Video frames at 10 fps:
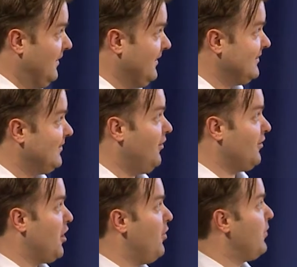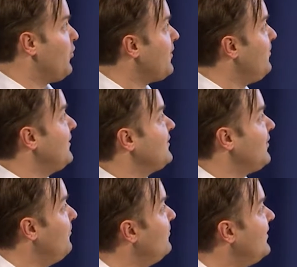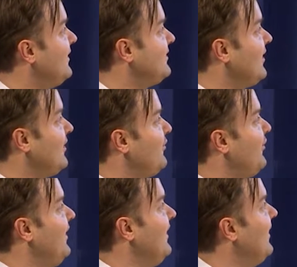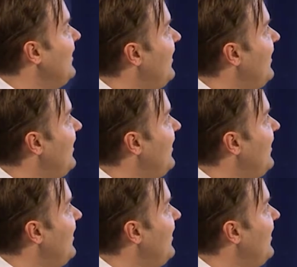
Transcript: This is ongoing work, but there's some things I can already